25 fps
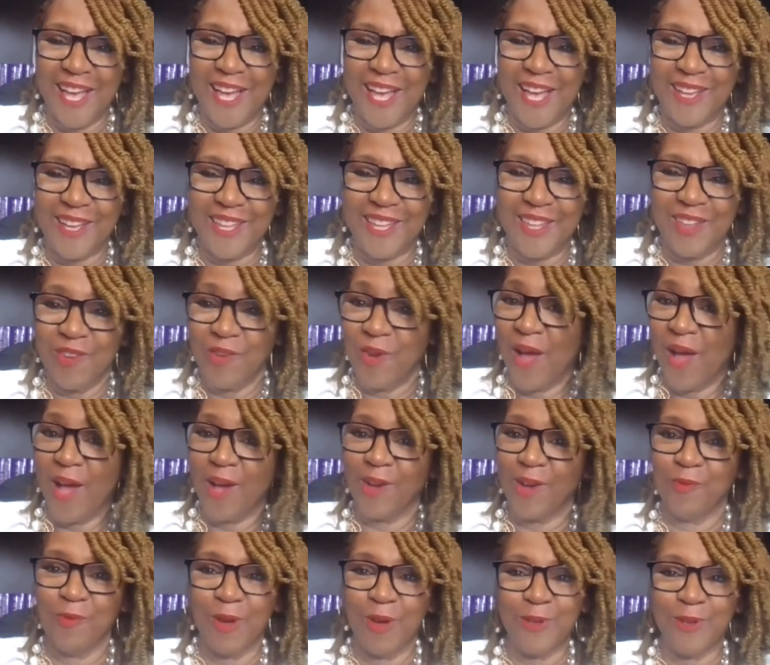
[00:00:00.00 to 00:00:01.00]

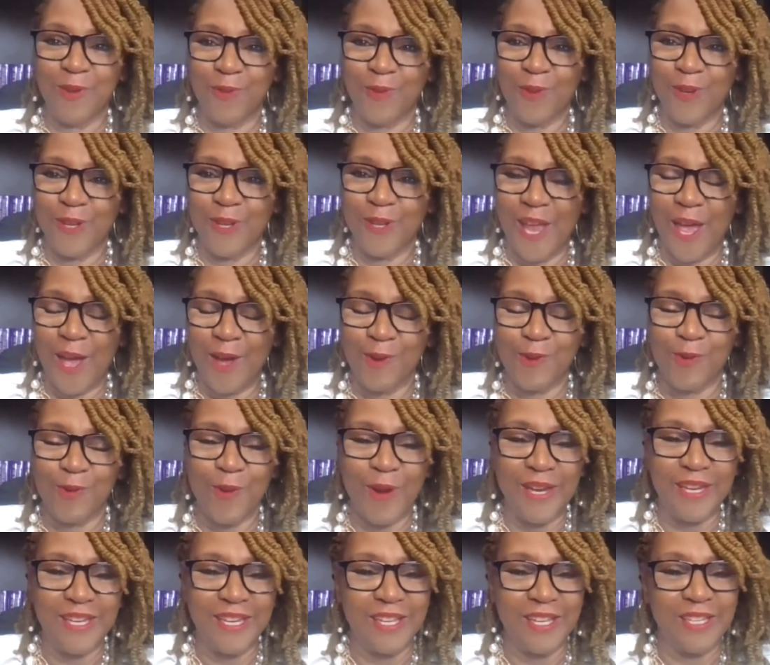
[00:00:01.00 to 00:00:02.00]
how wonderful and how
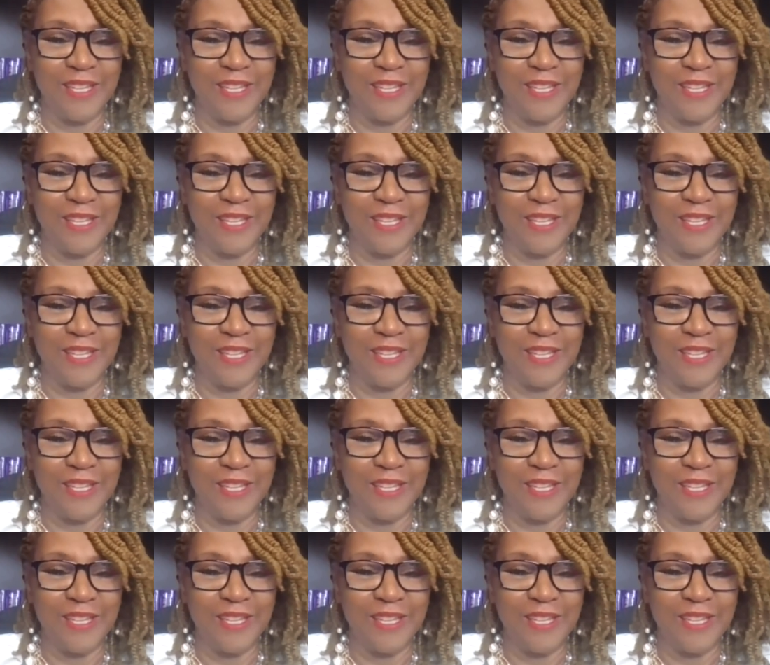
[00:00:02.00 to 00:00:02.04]
great